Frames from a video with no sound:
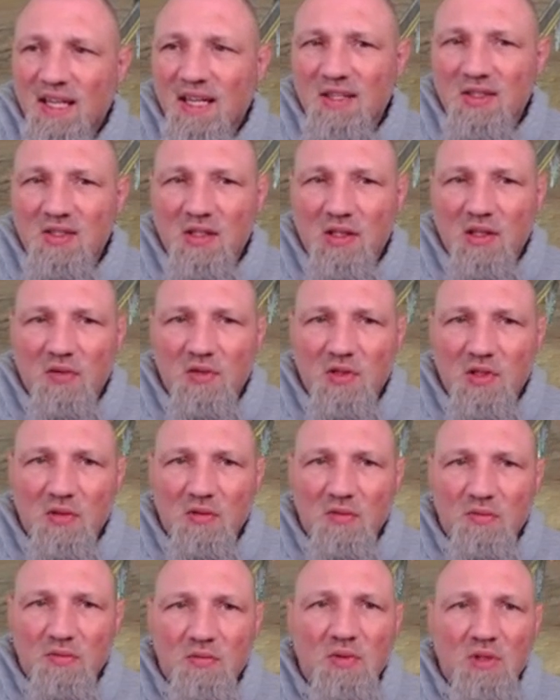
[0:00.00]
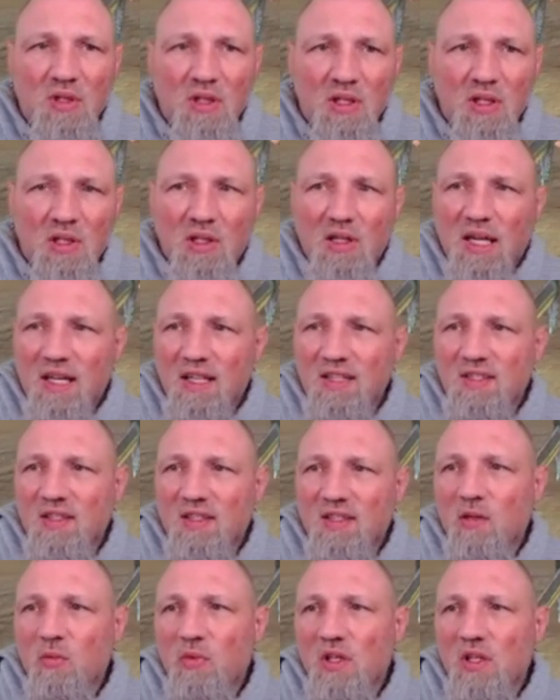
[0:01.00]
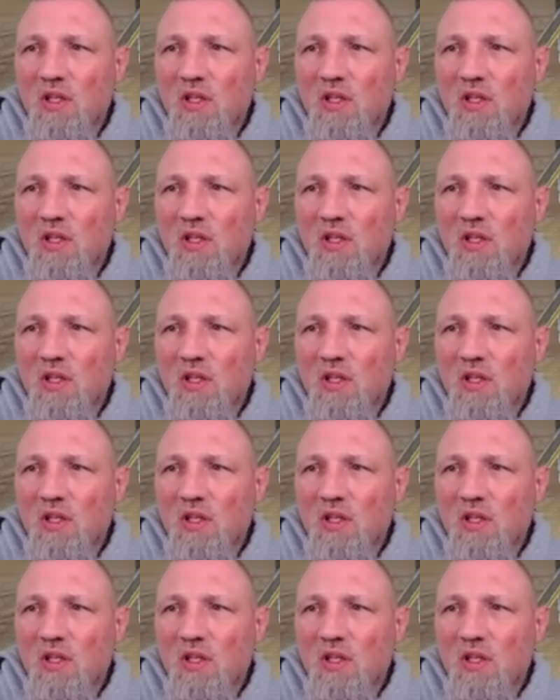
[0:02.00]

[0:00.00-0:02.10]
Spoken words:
that kind of stuff. So I can see him